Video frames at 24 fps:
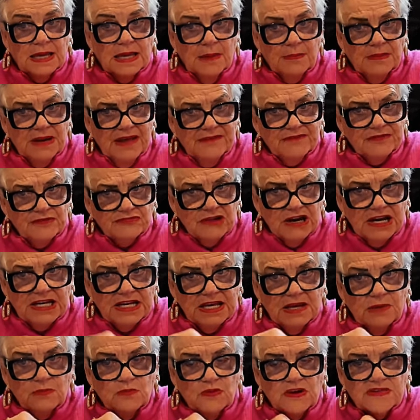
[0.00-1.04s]
come and have a
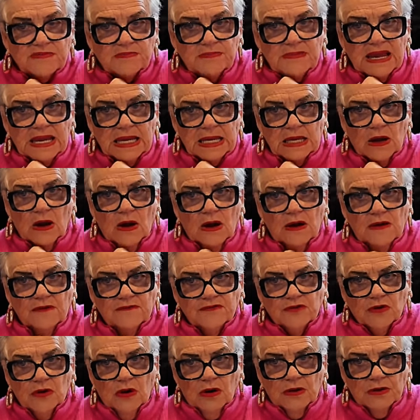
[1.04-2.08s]
reading with me.
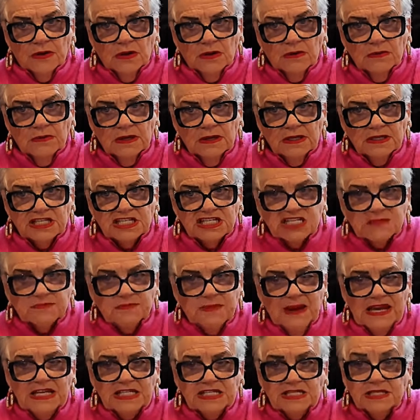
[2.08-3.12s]
I've got
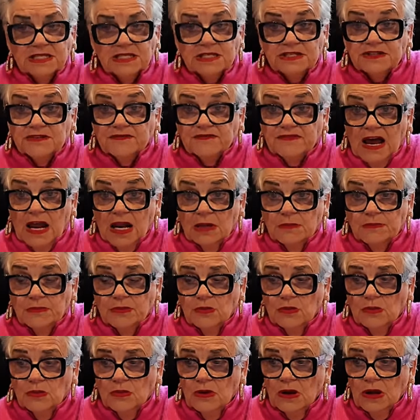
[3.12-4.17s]
spaces
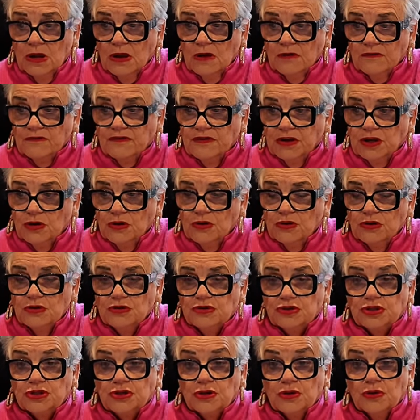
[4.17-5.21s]
available for
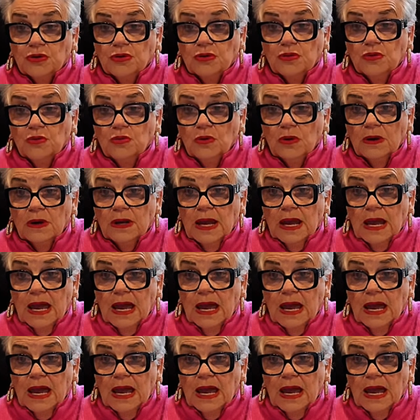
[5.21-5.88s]
you to